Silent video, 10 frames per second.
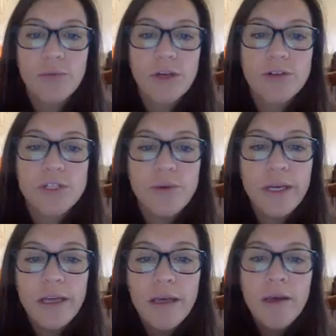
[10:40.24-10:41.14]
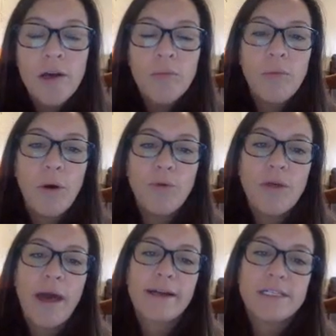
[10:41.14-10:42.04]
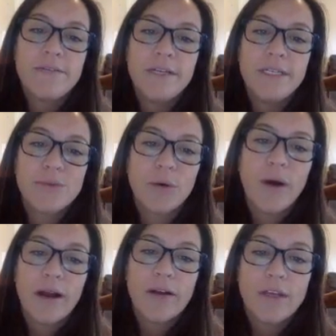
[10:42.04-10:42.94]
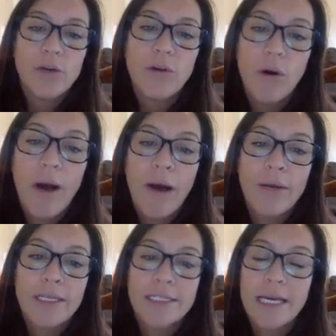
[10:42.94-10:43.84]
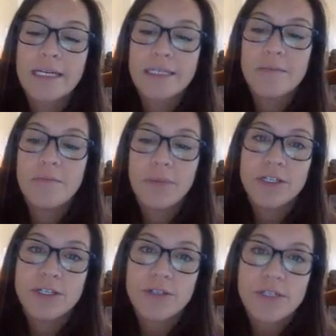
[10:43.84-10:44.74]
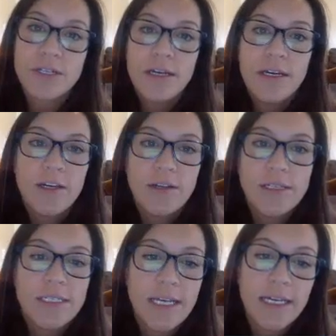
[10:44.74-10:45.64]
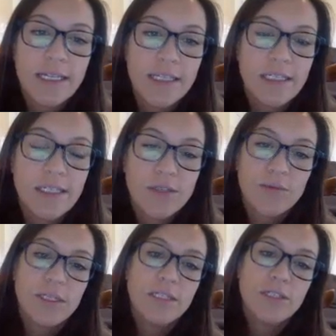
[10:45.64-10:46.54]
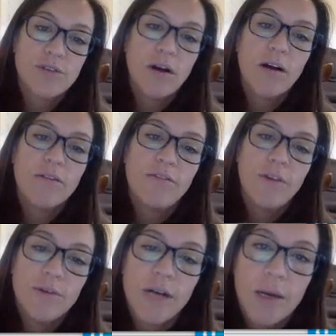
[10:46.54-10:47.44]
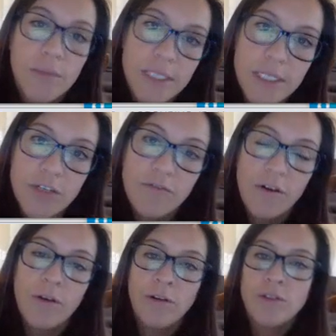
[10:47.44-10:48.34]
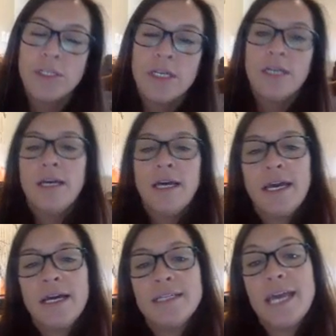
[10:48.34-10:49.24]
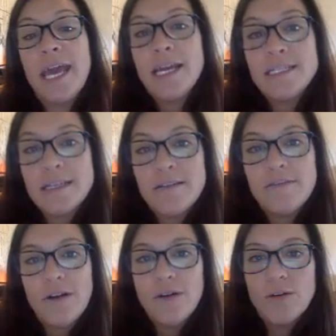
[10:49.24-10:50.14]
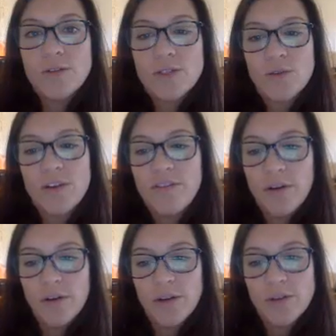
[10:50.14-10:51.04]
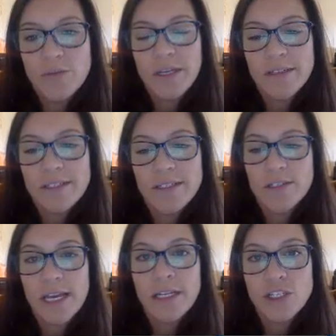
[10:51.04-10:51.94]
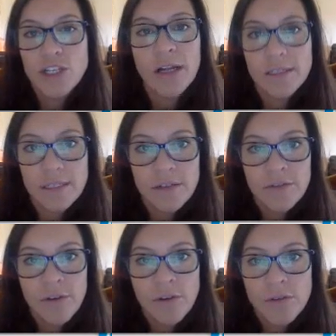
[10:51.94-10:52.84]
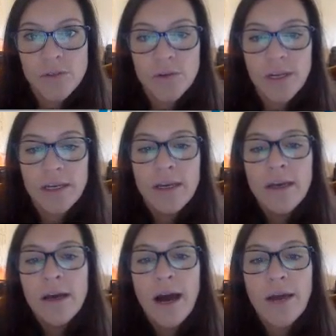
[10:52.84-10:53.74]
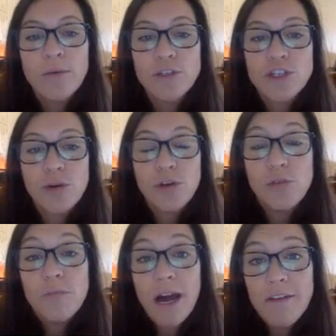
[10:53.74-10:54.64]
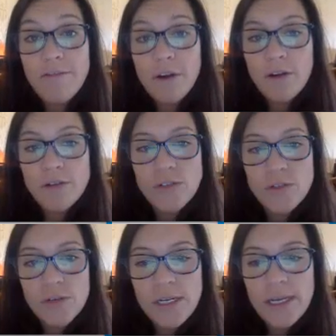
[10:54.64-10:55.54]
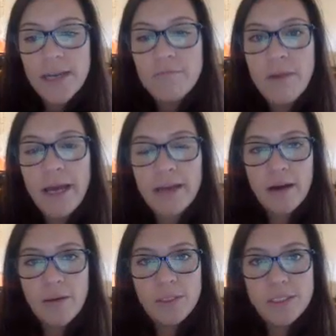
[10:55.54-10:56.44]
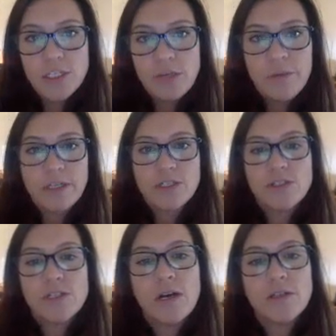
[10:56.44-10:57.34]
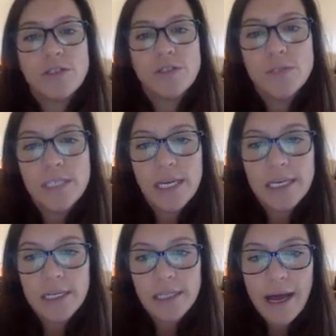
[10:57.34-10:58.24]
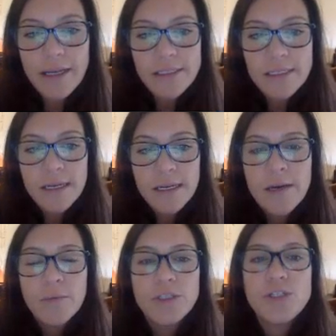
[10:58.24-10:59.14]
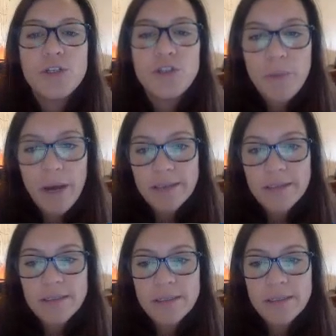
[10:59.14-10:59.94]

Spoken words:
what you're doing. Both activities require that you go out and take some pictures. You need to take at least 3 strong photo composition photos and 8 photo story photos, because there's 8 shots in a photo story. I will show you my photo story and my composition pictures on Tuesday in class, but do your best to